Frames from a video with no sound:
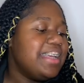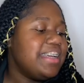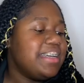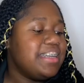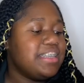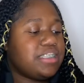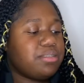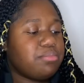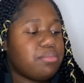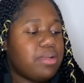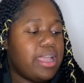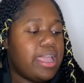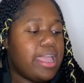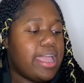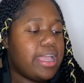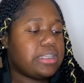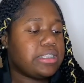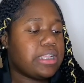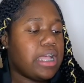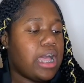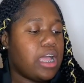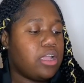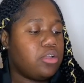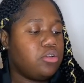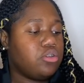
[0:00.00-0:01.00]
Somebody asked
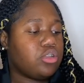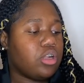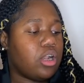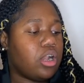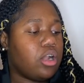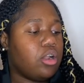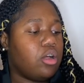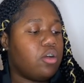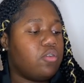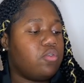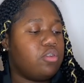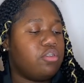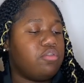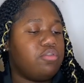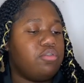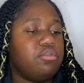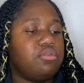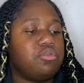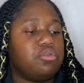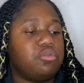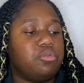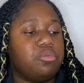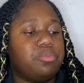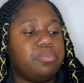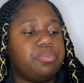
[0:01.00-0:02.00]
how you started off with
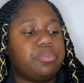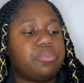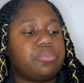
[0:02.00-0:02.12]
YouTube.